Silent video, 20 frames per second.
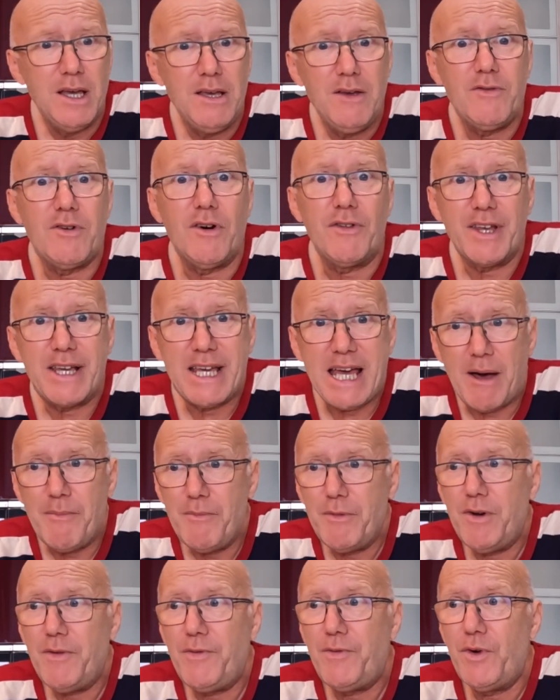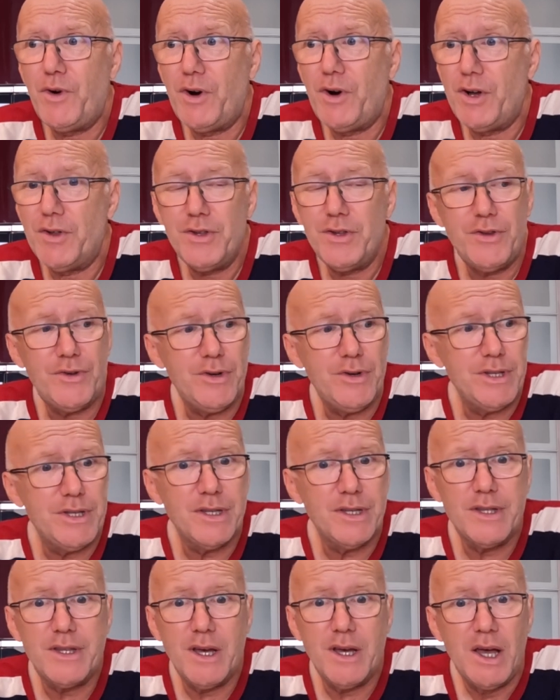You've got the camera 400
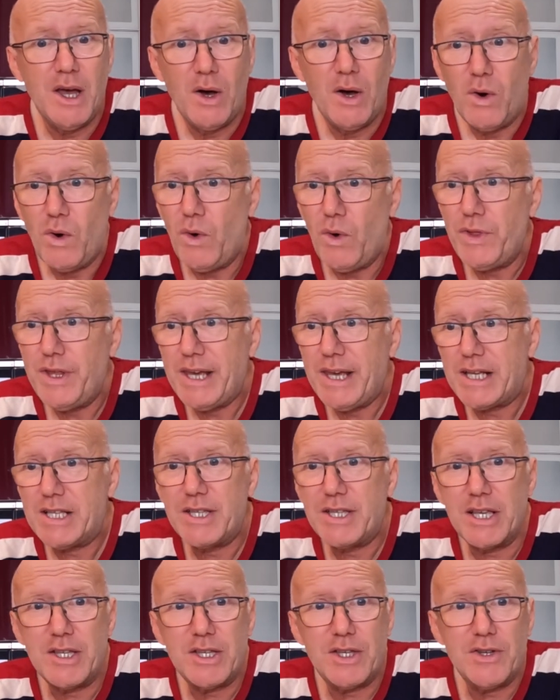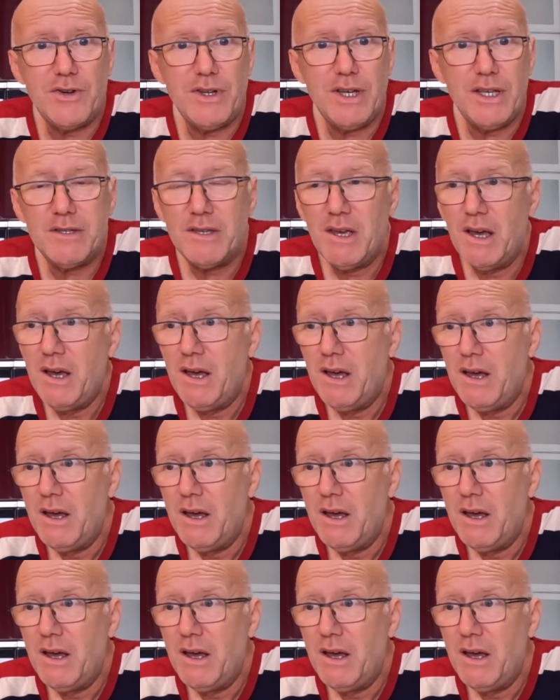and all the accessories.